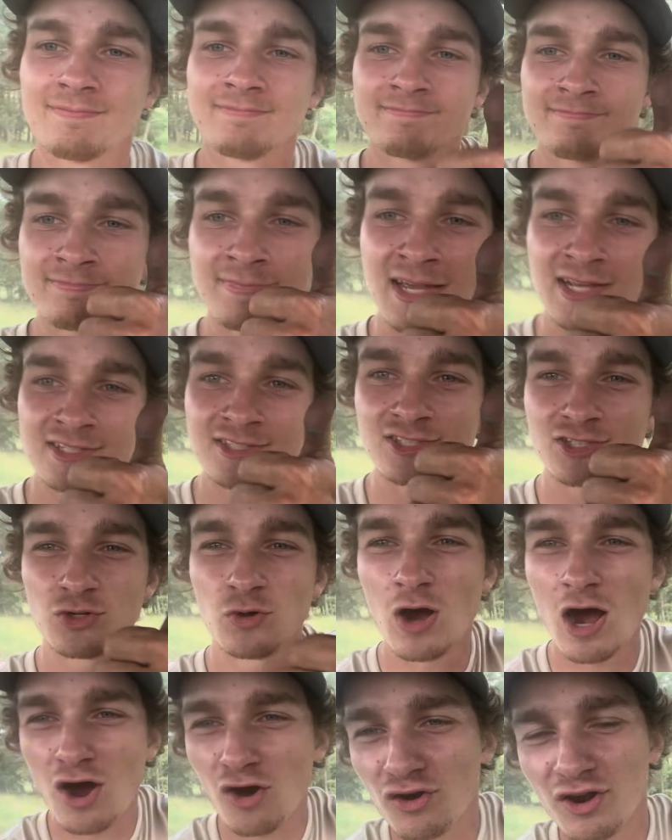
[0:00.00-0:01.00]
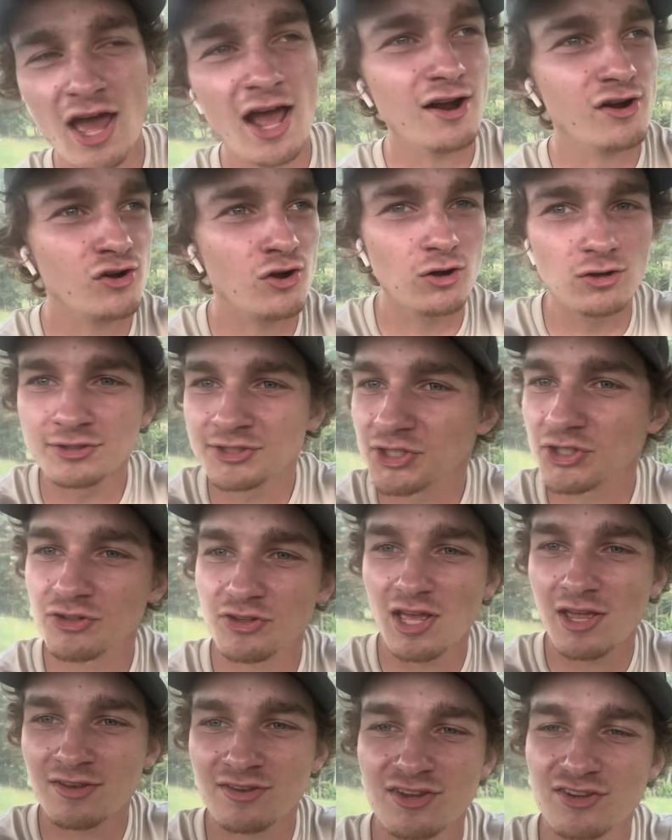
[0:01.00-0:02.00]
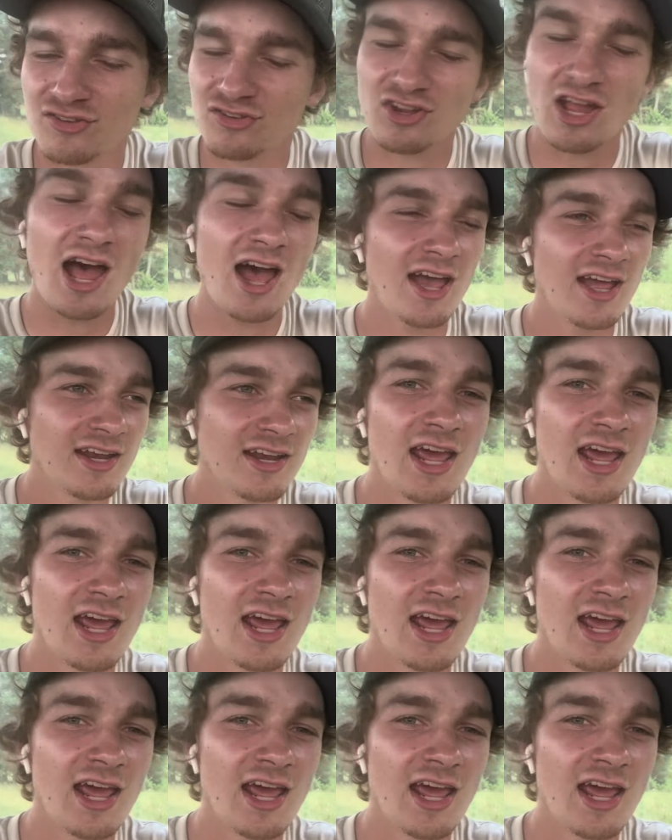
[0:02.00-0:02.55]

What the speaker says: Thanks to New Holland Agriculture, they designed